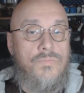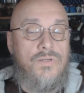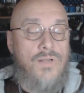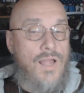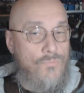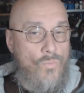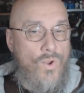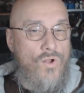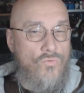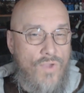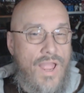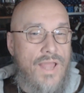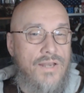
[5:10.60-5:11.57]
I mean, I'm
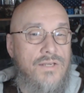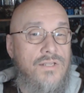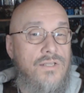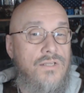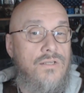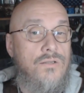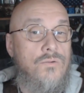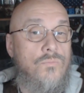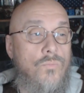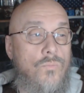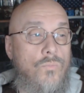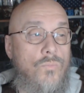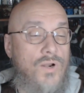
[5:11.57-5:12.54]
well read,
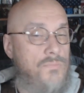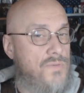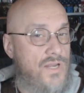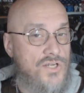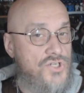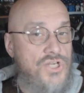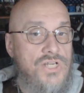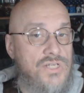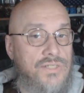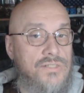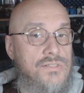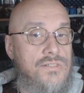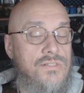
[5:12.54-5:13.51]
but I'm not a
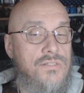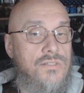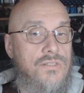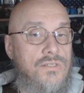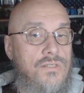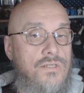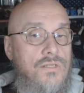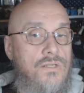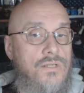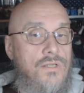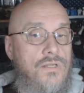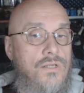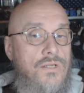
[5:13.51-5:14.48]
genius.
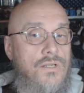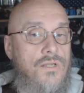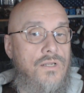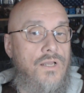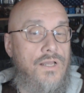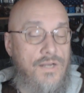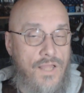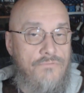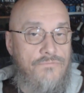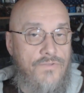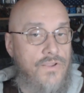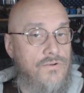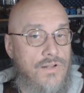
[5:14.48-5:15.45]
And
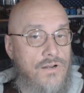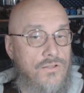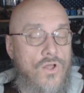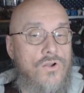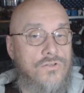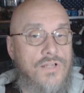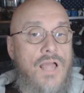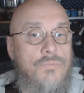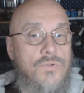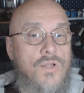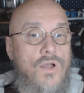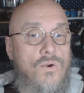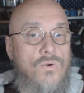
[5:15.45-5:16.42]
I've figured out a long
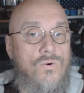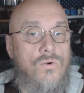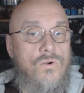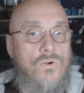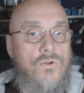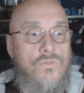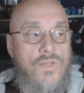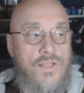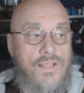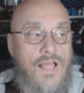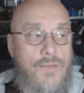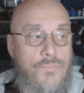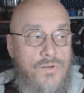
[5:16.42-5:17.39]
time ago
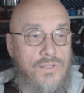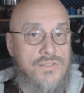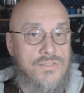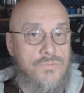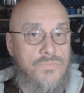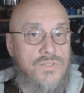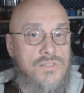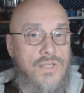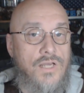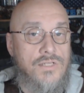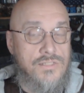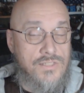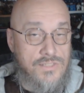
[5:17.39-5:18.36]
that capitalism is
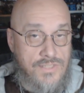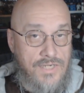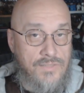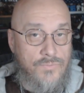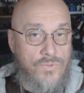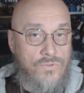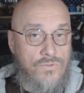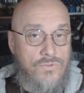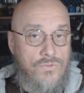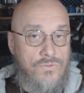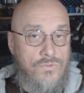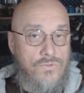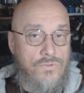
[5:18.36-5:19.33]
unsustainable.
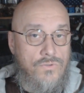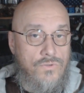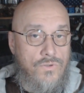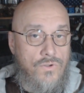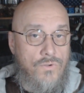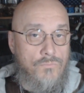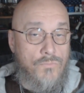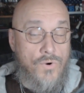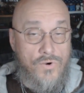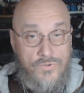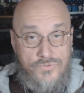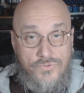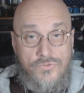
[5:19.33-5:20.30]

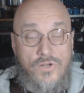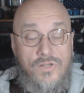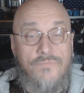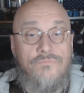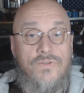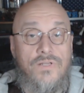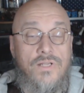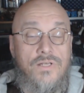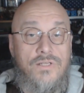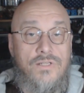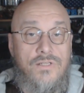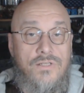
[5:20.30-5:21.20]
Markets are not infinite.